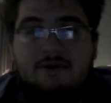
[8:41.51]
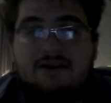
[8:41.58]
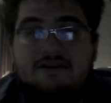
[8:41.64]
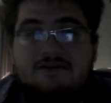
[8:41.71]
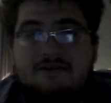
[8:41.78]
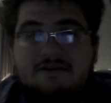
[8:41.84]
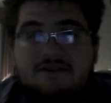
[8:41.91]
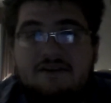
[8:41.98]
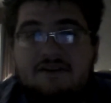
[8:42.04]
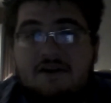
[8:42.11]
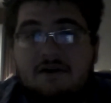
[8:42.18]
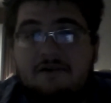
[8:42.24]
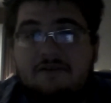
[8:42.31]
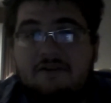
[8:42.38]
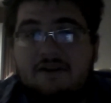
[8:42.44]
regionals in
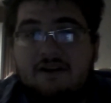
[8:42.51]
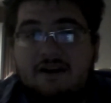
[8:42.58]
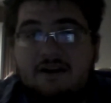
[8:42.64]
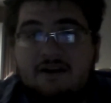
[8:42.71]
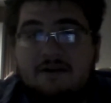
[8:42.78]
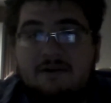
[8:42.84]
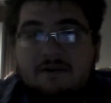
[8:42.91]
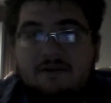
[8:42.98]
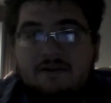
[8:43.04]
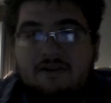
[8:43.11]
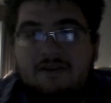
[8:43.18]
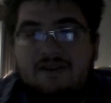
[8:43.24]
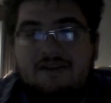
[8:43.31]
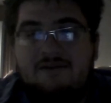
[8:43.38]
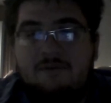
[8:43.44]
Tulsa here
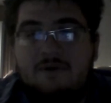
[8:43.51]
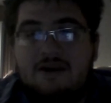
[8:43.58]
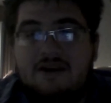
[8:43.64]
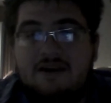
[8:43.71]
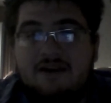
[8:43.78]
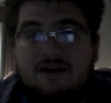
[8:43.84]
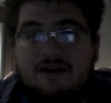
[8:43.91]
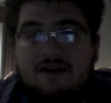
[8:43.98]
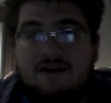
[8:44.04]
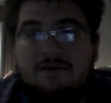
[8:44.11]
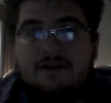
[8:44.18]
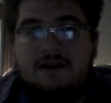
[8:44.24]
this weekend.